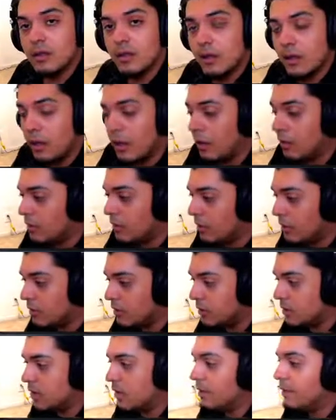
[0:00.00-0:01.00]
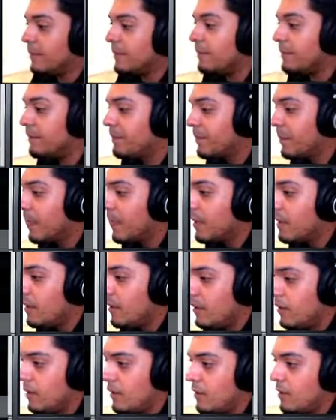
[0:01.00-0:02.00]
a long time.
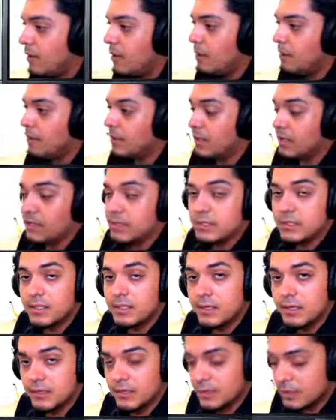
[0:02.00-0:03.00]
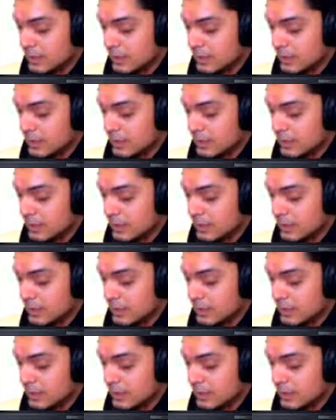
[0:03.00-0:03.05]
But it's gonna,